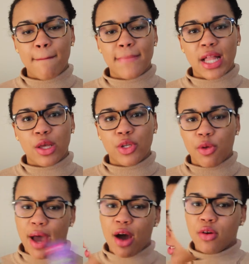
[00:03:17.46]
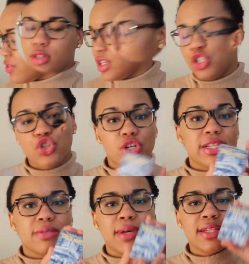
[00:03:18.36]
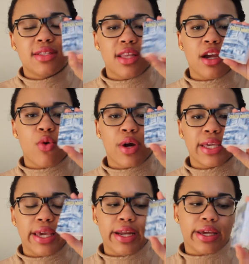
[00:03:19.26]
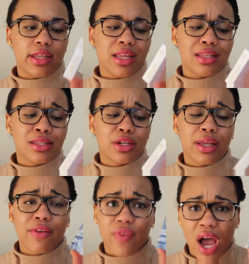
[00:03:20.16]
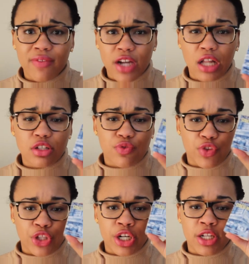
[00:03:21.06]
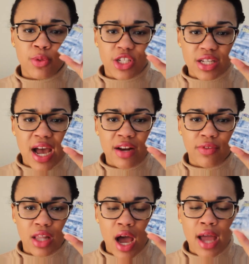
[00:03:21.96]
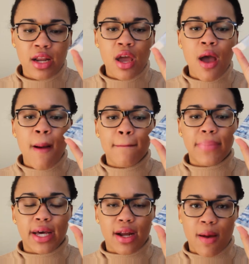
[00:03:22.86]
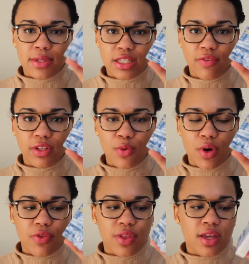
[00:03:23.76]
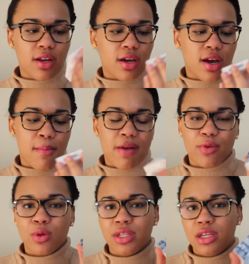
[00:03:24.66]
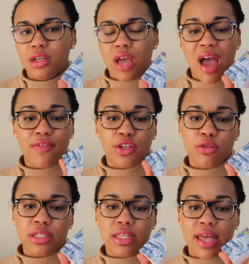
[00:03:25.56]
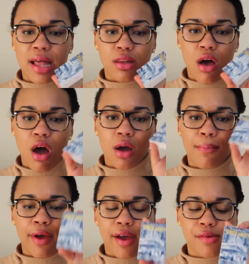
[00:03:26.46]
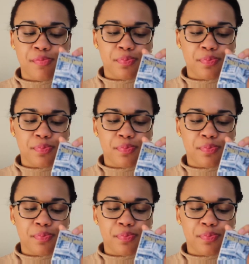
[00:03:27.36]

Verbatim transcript: mellow you out. And these stress mints, they're organic, and I think they're like $5 for 30, which is kind of a lot, but it's definitely worth it. I haven't used it that long, but